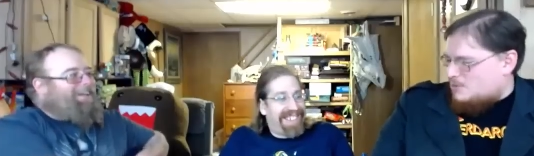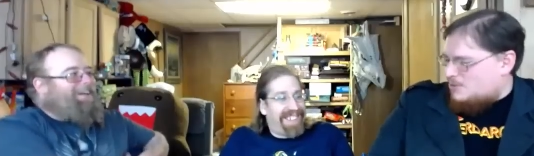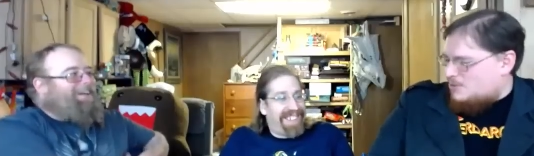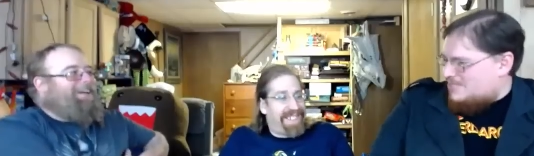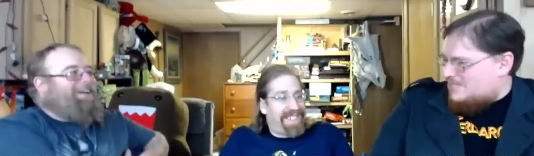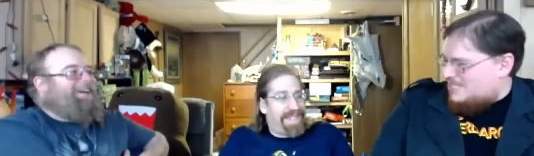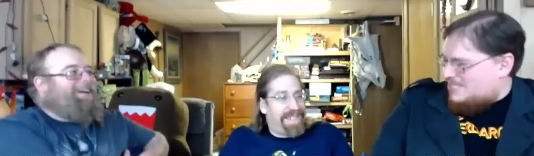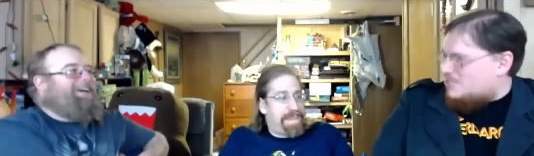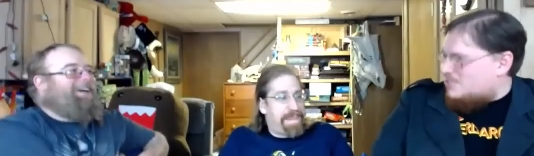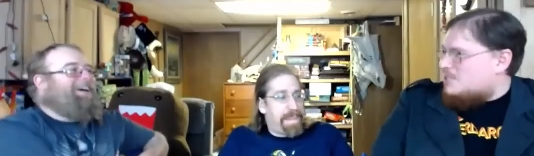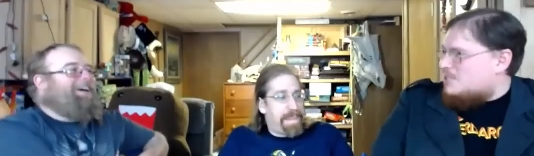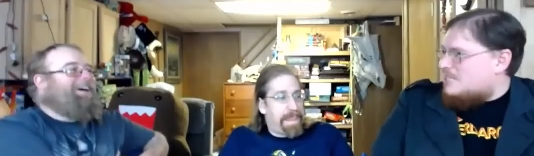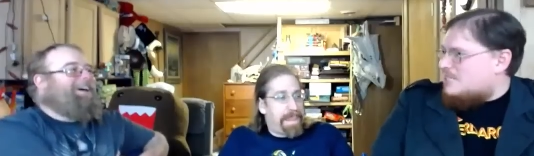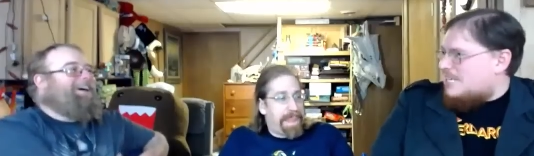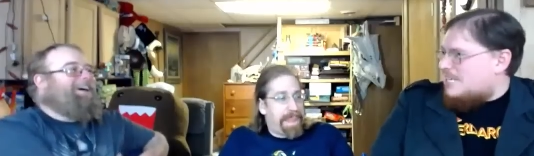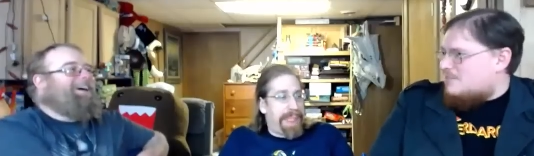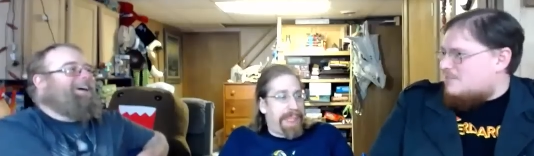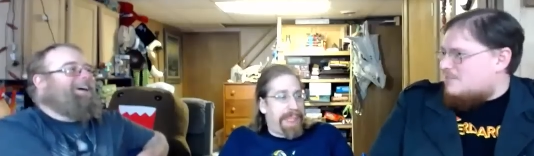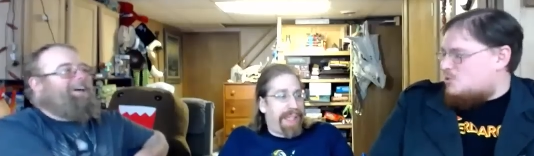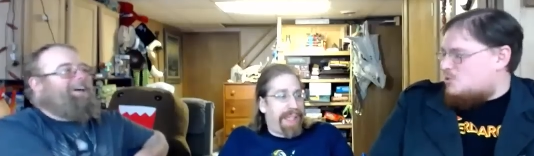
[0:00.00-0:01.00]
Speaker 1: wounded or
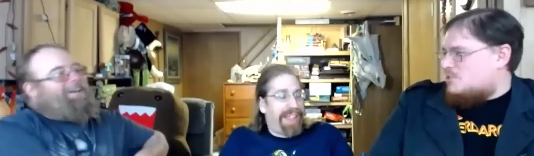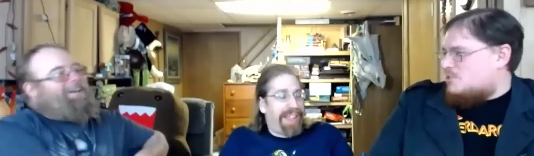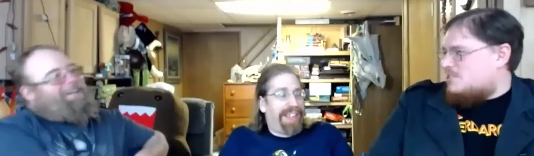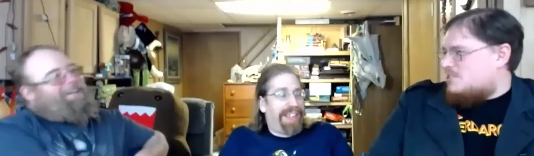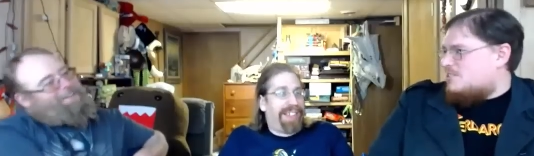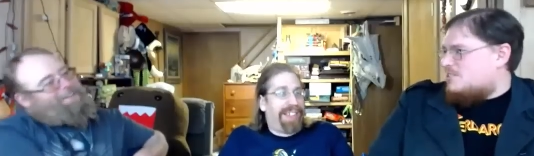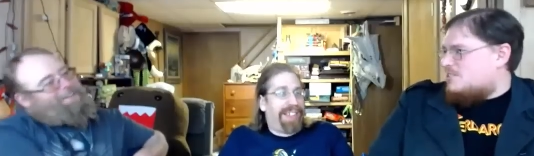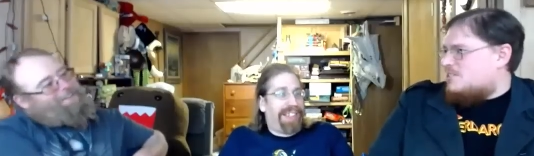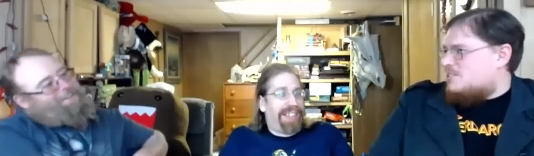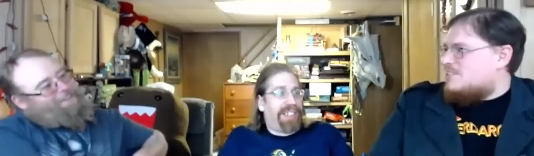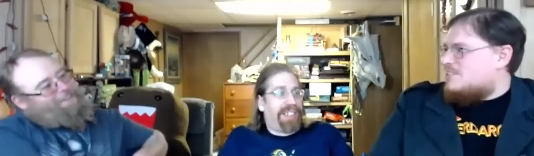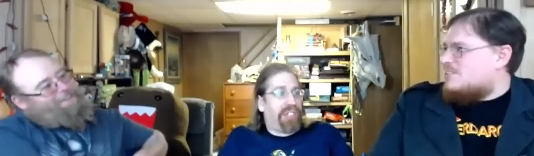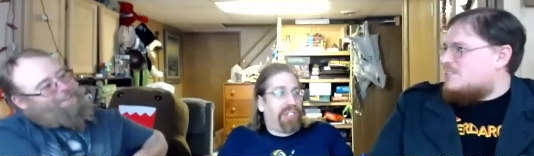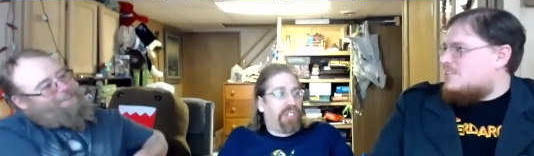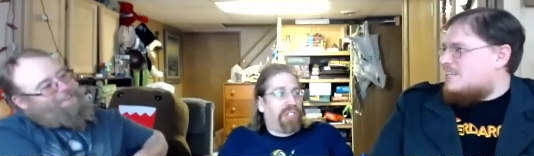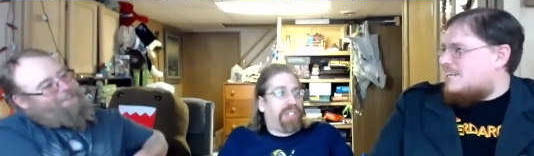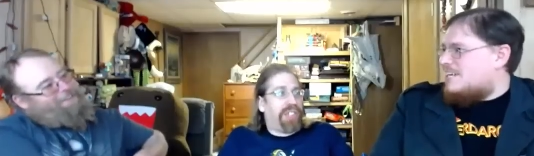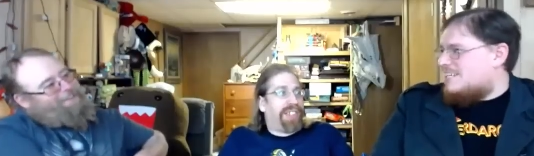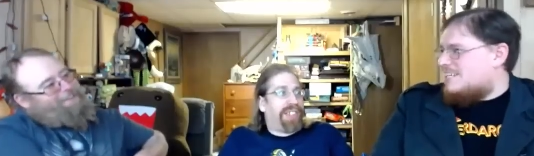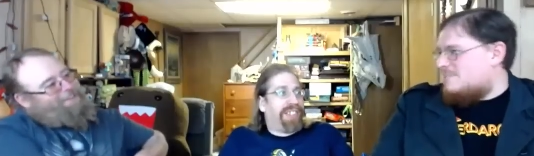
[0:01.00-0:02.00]
have a sword in your
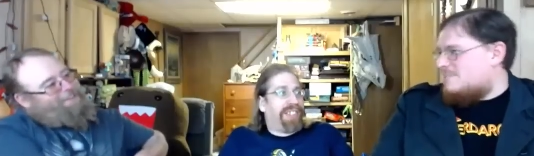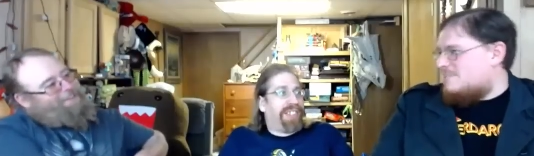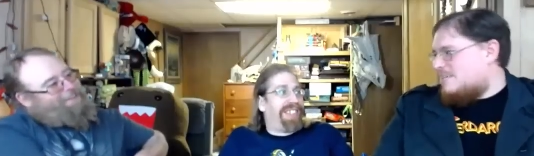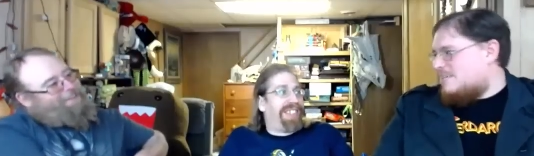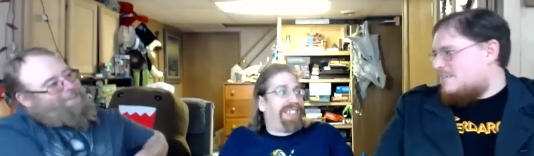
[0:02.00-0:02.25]
gut, I'm